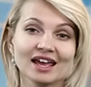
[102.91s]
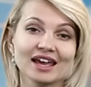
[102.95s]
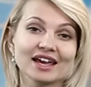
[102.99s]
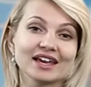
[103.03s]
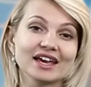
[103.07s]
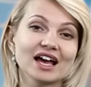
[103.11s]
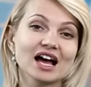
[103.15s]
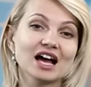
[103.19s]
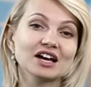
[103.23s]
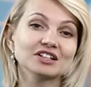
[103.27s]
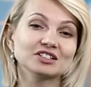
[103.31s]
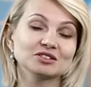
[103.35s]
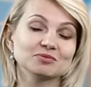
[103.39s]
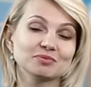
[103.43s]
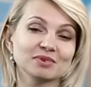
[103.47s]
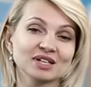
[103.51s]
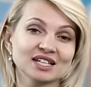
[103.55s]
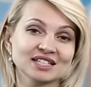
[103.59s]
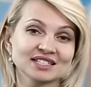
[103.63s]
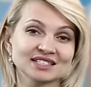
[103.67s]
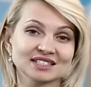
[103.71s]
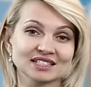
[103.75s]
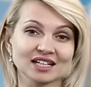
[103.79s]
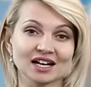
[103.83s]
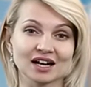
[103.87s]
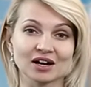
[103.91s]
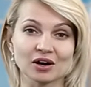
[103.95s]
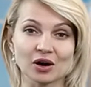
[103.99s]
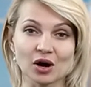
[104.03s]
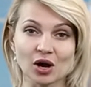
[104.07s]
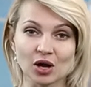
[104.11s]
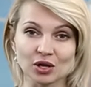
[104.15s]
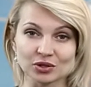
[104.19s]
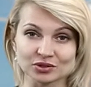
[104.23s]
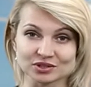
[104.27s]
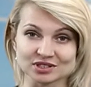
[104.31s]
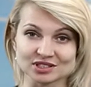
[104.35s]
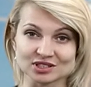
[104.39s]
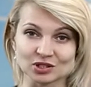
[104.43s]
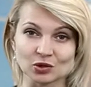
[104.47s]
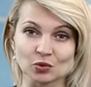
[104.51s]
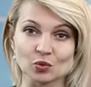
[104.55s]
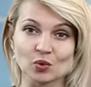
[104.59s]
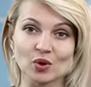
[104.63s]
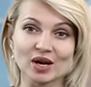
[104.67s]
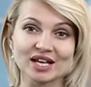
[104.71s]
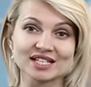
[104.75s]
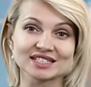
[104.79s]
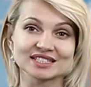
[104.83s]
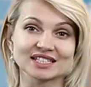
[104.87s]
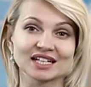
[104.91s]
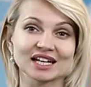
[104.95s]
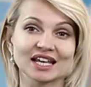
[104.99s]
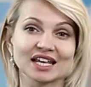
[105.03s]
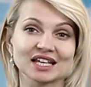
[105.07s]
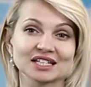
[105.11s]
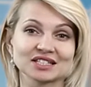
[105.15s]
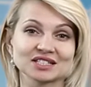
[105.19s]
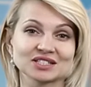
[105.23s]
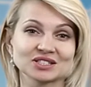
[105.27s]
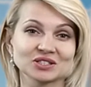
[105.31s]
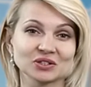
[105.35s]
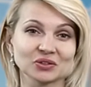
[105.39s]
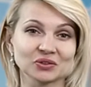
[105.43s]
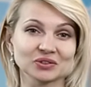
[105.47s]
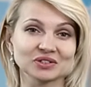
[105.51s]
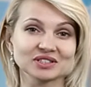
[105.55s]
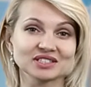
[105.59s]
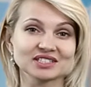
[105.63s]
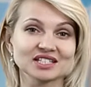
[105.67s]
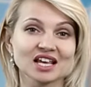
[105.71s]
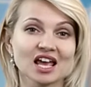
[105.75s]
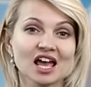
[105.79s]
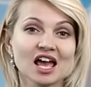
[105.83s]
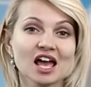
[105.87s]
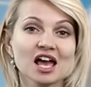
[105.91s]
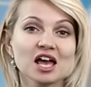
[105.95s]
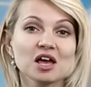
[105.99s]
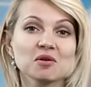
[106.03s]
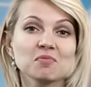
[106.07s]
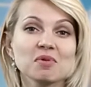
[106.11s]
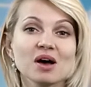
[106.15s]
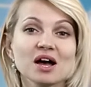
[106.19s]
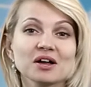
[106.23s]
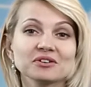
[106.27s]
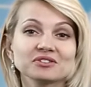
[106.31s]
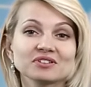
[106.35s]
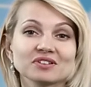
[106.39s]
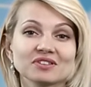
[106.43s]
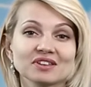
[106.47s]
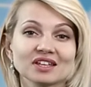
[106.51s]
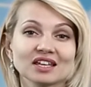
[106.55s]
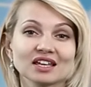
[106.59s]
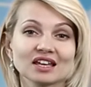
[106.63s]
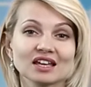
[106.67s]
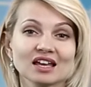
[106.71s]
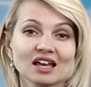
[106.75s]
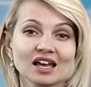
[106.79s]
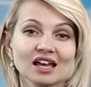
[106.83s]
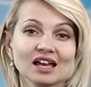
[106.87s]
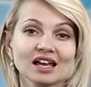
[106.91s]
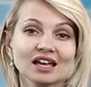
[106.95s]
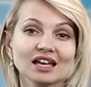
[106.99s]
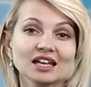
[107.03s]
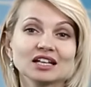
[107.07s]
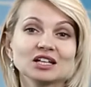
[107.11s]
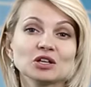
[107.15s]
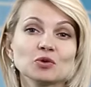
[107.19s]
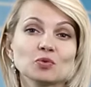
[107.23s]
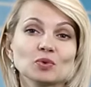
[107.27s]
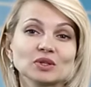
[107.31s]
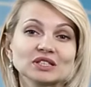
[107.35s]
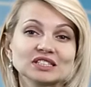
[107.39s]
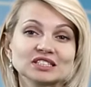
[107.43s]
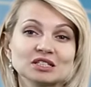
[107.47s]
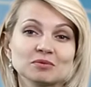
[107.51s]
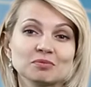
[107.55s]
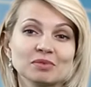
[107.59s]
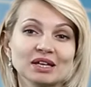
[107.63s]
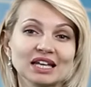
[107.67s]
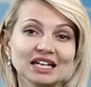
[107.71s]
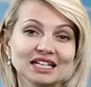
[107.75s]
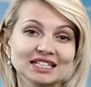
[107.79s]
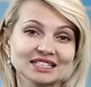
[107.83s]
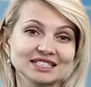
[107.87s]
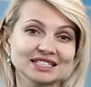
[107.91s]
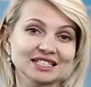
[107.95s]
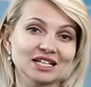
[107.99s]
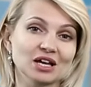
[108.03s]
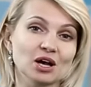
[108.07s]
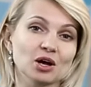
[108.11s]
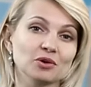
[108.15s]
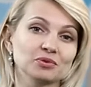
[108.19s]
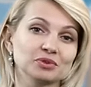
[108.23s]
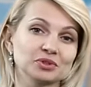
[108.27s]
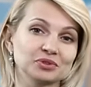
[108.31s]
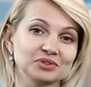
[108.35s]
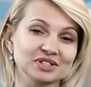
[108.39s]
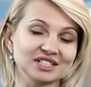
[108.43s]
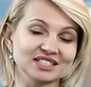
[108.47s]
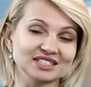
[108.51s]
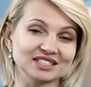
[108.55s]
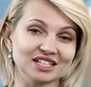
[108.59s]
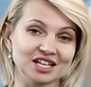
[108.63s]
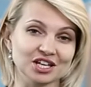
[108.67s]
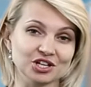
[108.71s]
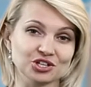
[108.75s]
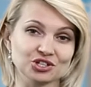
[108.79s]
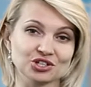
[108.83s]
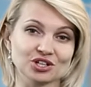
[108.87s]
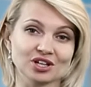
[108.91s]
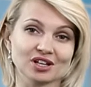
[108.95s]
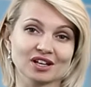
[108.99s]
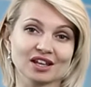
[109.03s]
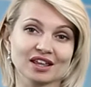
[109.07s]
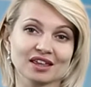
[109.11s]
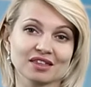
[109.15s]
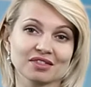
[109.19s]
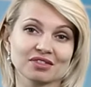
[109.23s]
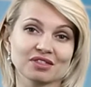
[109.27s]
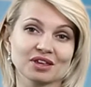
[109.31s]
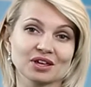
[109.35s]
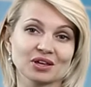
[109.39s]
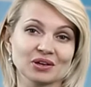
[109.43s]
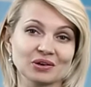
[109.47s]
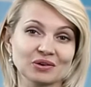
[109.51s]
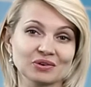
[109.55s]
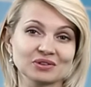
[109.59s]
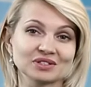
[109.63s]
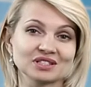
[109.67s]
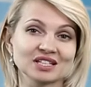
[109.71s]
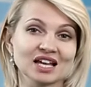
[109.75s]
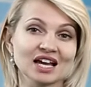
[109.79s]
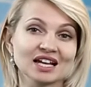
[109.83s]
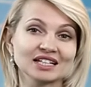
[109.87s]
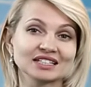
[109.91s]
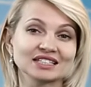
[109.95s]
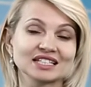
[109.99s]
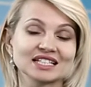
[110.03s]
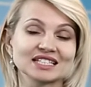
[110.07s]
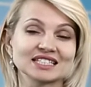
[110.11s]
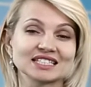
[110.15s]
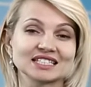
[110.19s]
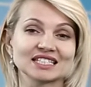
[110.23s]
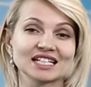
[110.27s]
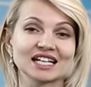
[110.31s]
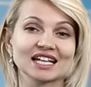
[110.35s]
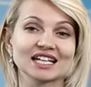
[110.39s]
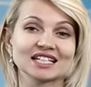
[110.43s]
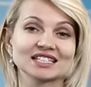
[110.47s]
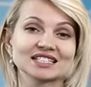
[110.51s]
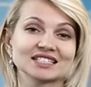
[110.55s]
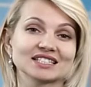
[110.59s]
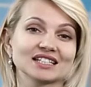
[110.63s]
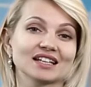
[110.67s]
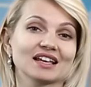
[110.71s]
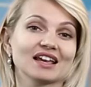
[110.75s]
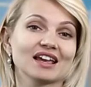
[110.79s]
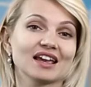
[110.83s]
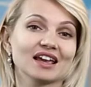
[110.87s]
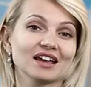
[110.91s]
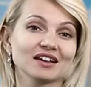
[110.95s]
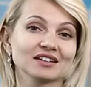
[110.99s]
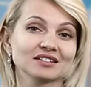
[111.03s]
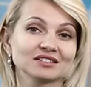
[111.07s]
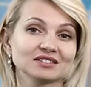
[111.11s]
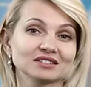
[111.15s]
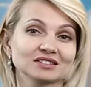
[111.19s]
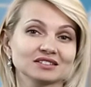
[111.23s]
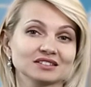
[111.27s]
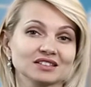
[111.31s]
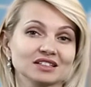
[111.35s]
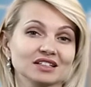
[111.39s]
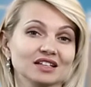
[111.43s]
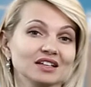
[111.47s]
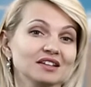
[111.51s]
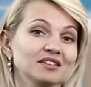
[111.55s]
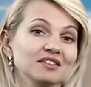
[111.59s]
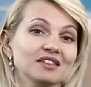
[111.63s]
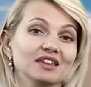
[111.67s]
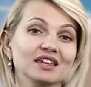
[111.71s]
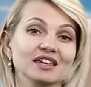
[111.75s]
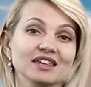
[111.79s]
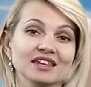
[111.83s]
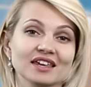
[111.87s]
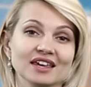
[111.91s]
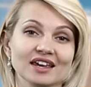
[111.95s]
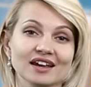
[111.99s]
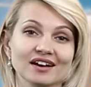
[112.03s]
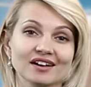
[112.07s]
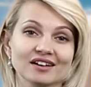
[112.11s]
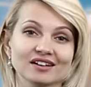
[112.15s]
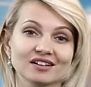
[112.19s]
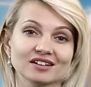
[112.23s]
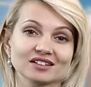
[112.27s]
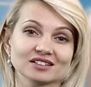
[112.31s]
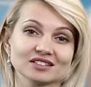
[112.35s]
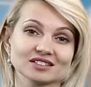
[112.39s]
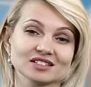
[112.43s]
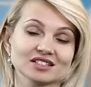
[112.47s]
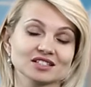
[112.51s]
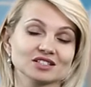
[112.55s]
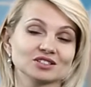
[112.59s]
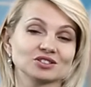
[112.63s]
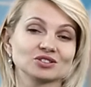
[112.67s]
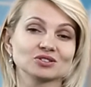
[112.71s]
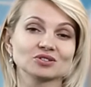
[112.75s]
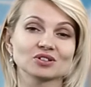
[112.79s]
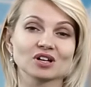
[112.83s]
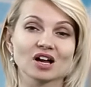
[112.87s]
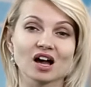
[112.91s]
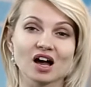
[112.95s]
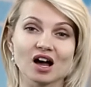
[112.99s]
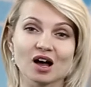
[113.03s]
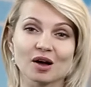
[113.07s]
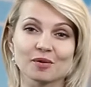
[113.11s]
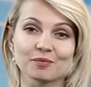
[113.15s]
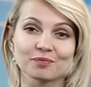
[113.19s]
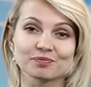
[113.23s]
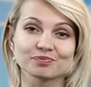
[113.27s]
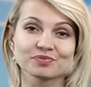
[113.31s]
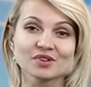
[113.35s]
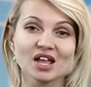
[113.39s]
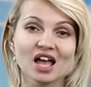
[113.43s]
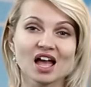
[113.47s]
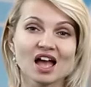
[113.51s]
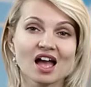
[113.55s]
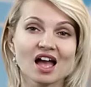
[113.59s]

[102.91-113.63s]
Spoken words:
Economists are also voicing concerns about the inevitability of a recession in the United States and in the year to come.